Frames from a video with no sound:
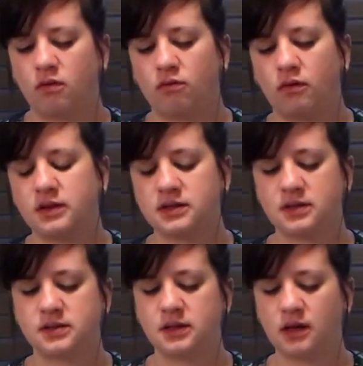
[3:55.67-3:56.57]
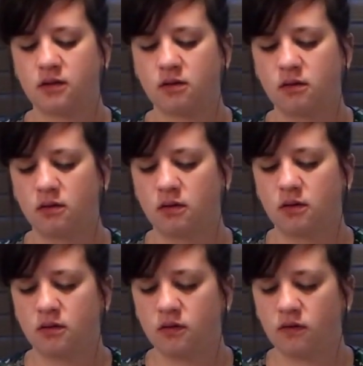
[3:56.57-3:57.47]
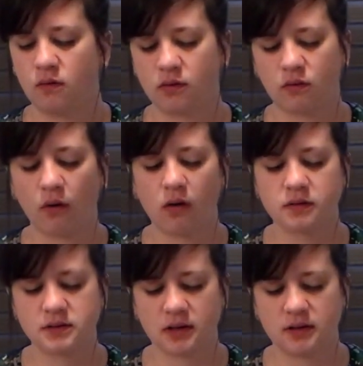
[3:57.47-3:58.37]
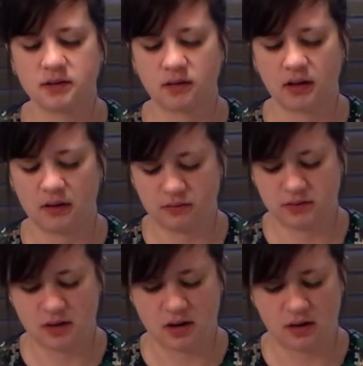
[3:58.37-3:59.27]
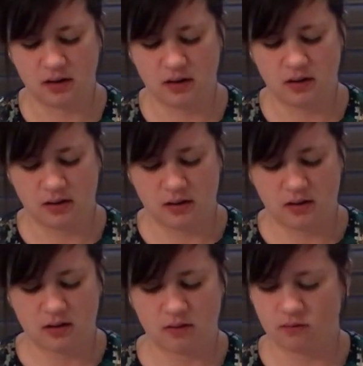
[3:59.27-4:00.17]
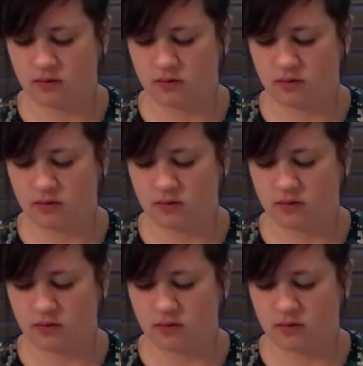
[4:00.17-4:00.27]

right sides together. So you want the wrong sides on the outside. And